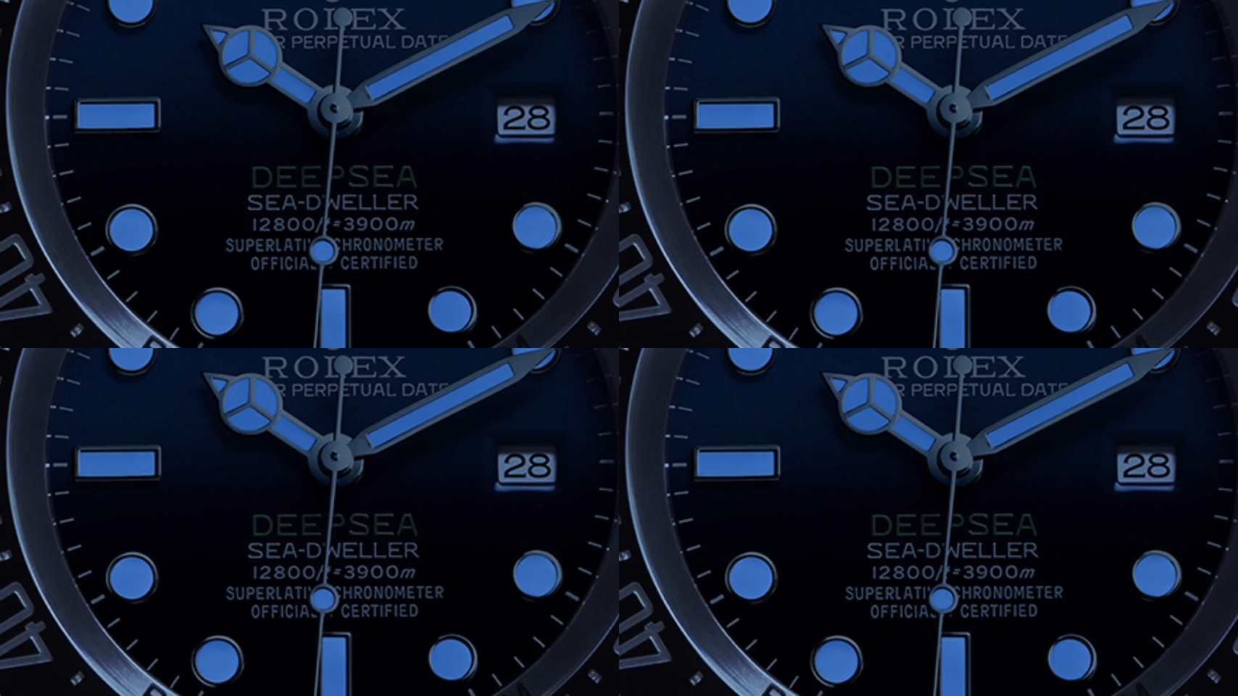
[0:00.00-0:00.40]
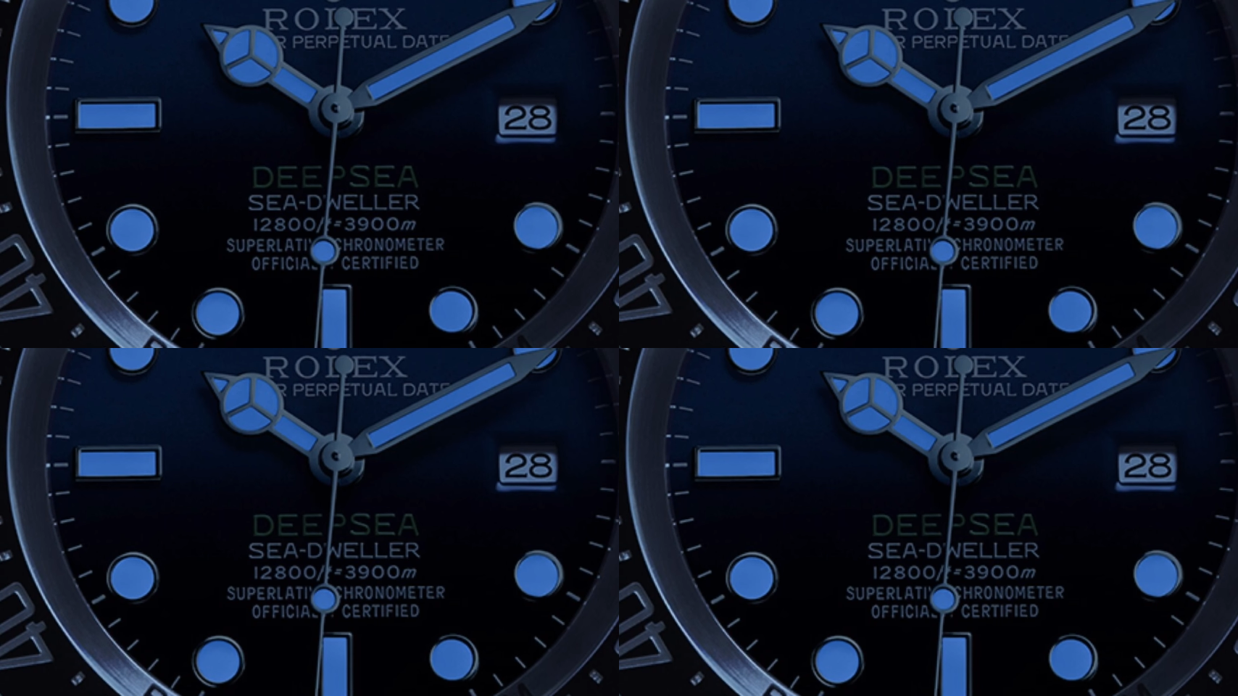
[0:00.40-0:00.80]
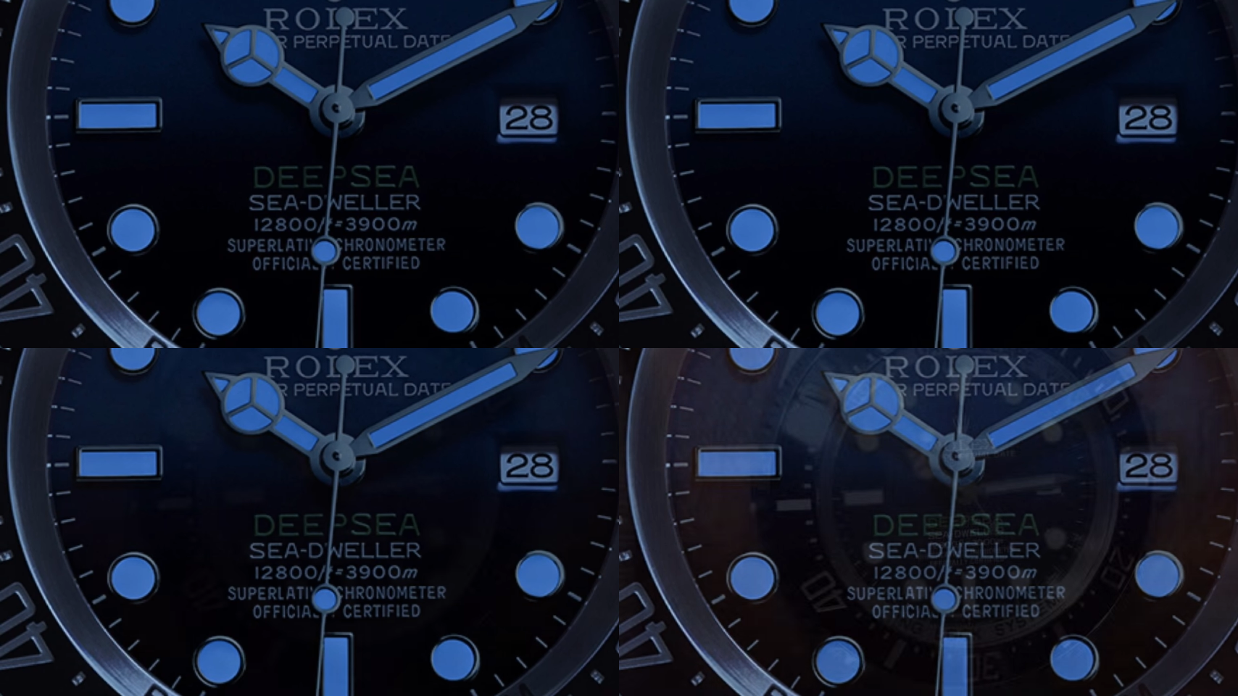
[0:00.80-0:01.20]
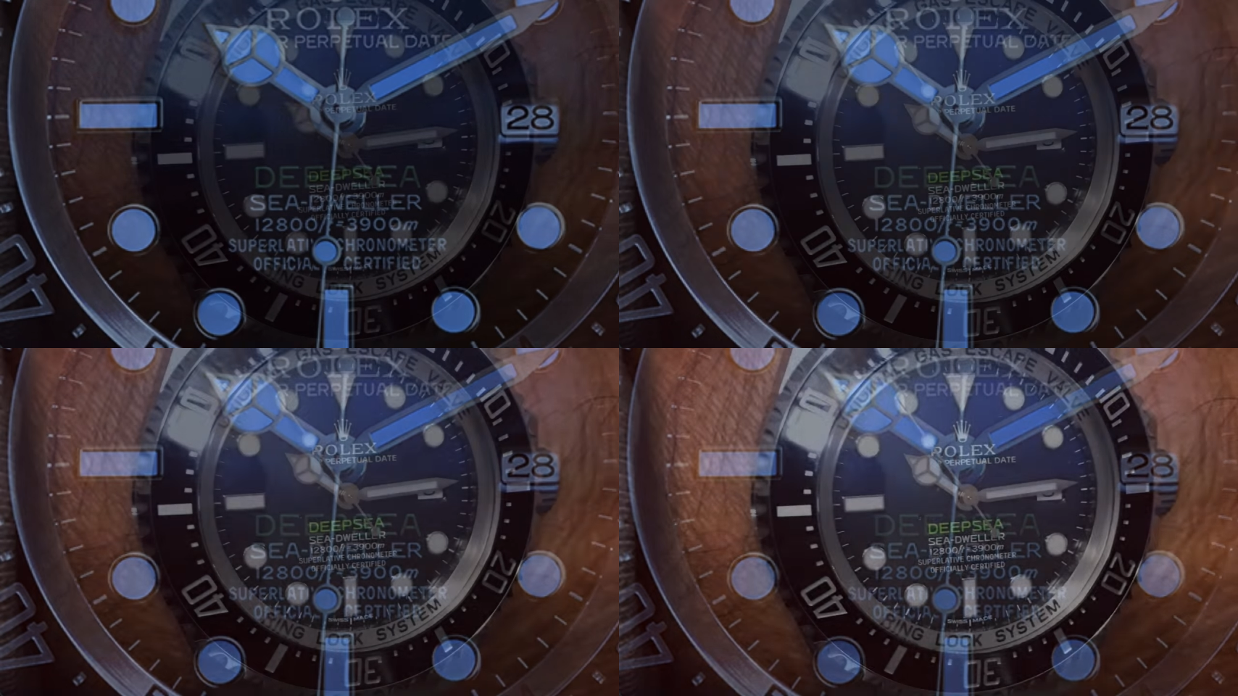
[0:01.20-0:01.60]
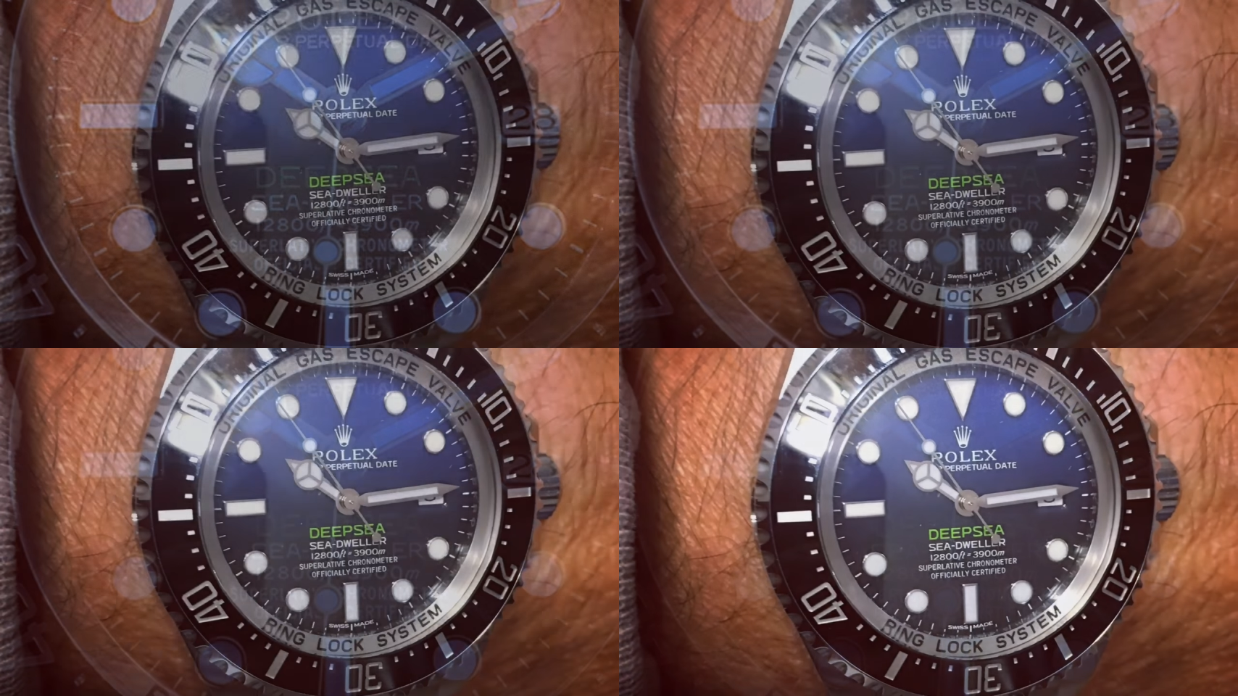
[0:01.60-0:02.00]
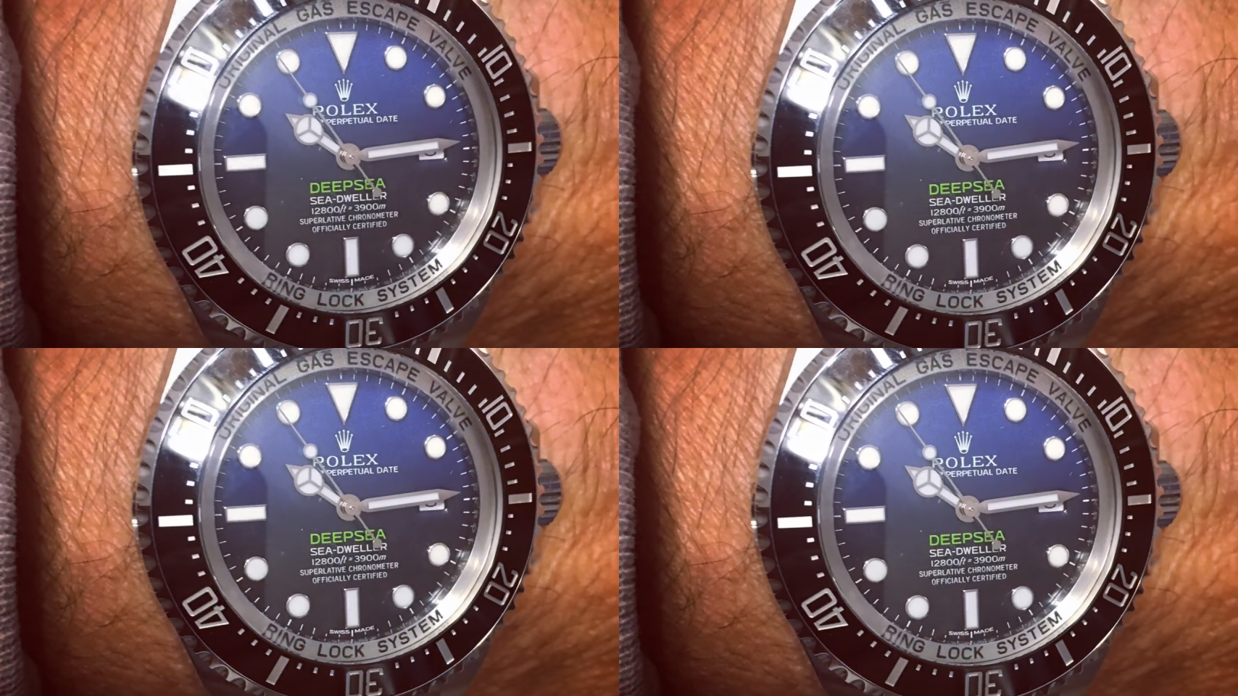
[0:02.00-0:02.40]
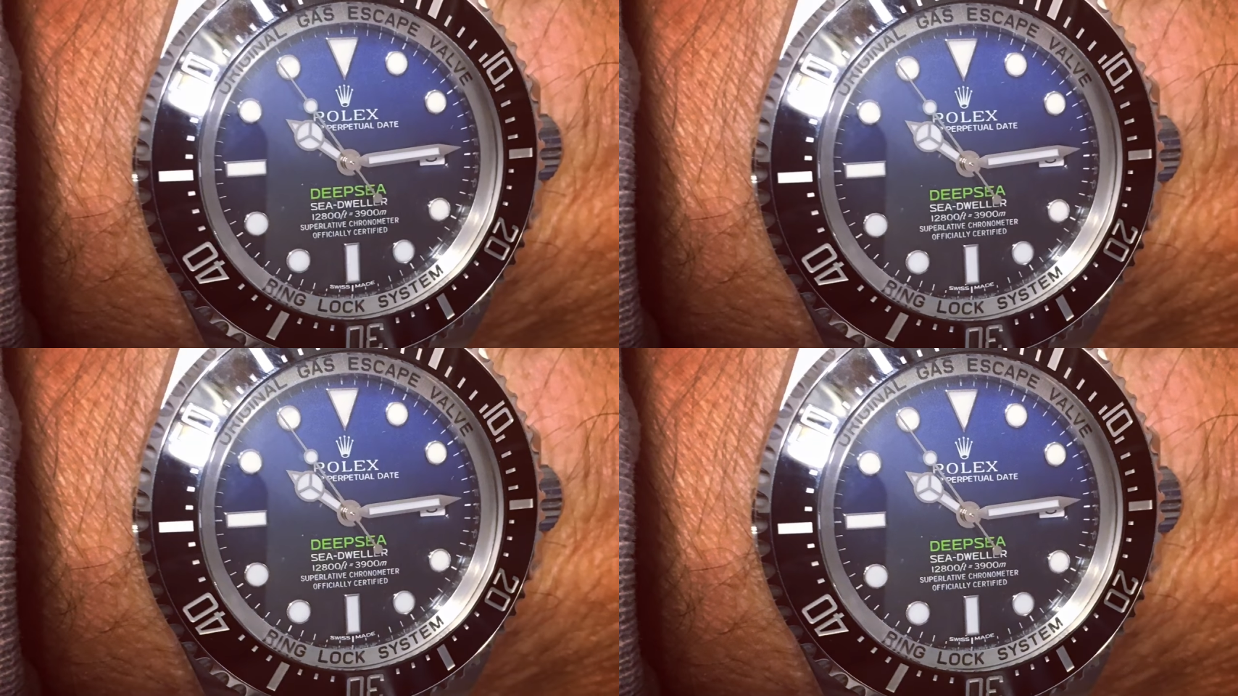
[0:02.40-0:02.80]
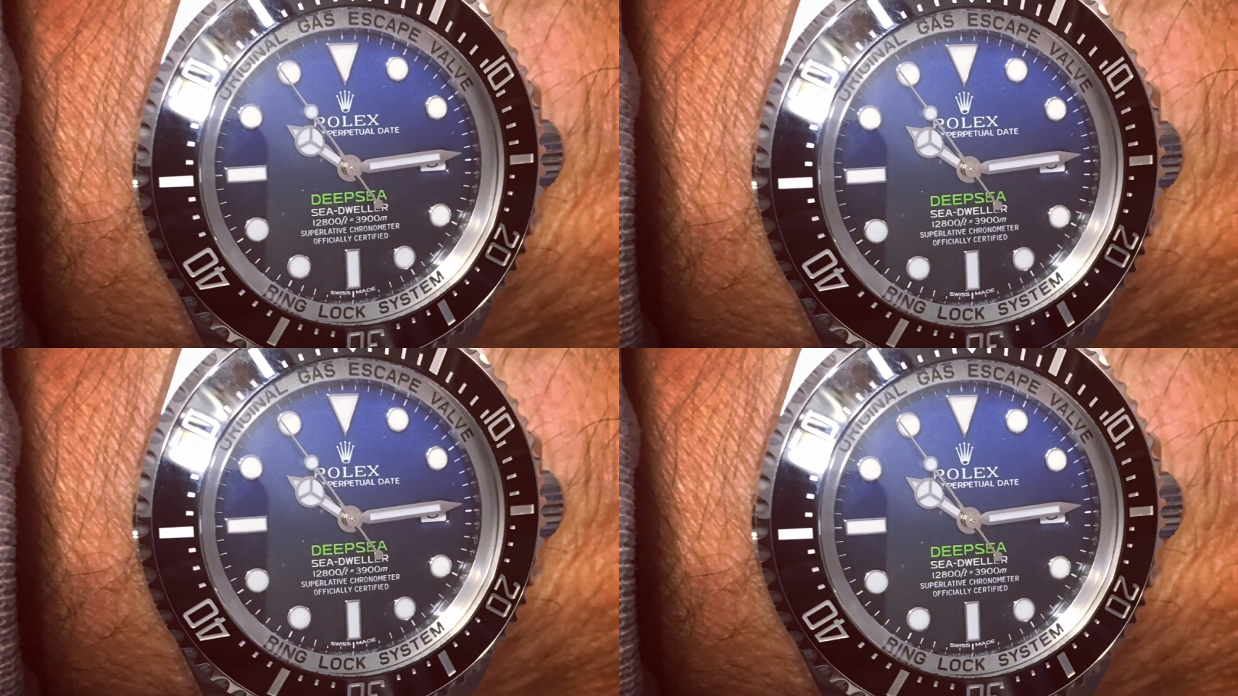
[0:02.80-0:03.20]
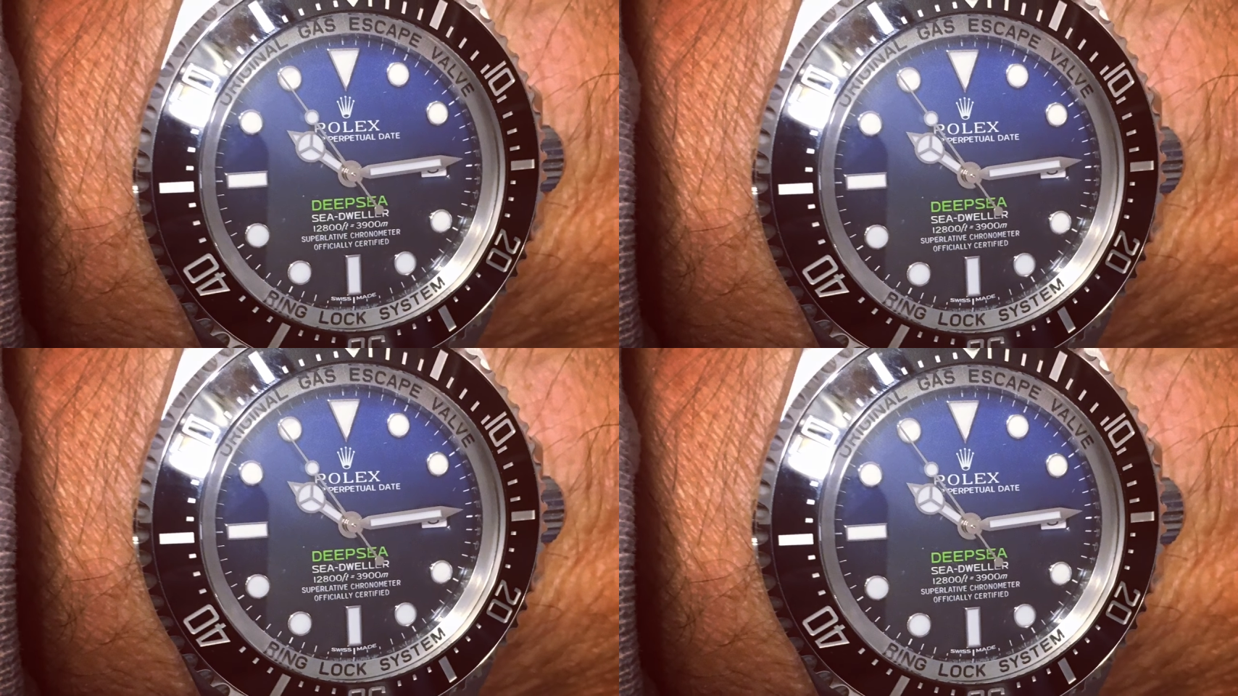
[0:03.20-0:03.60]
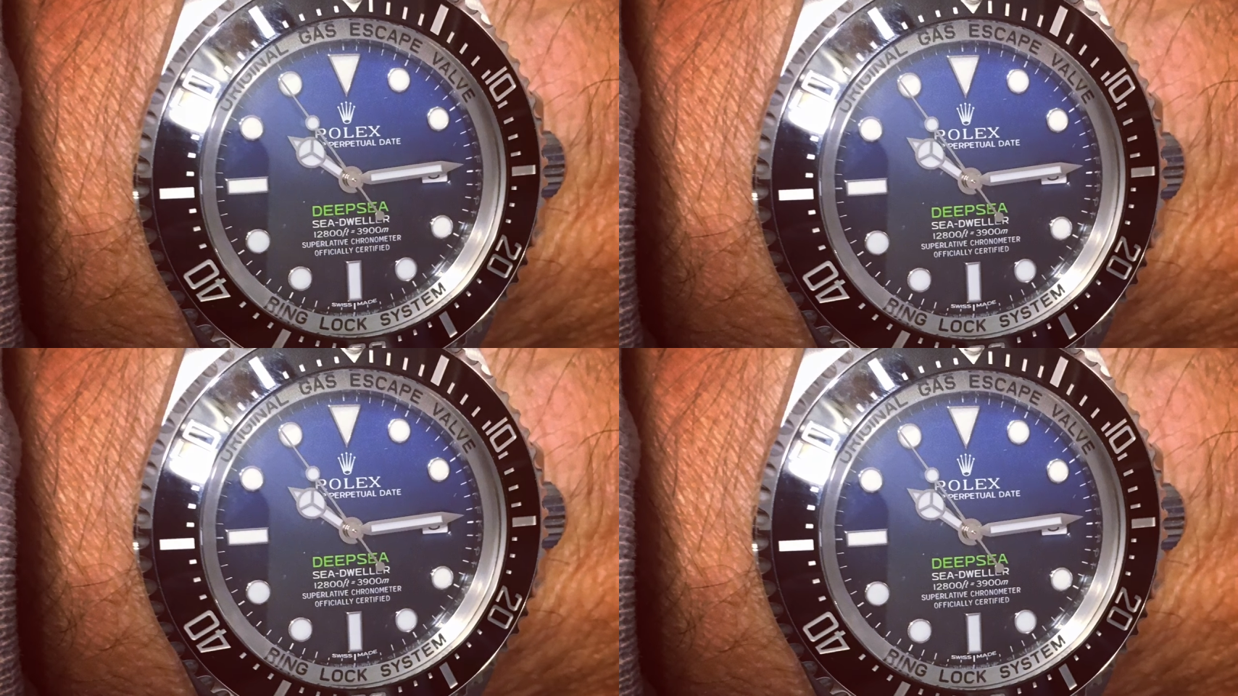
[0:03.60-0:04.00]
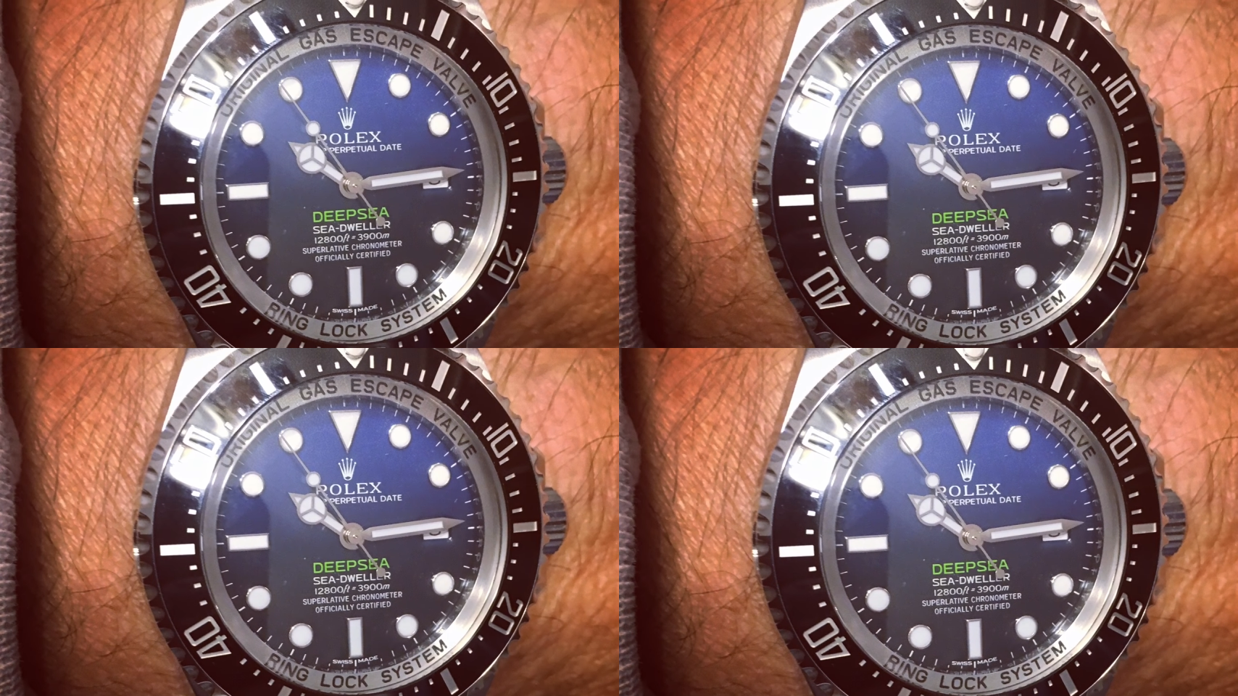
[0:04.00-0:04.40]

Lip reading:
[unreadable: no face in view]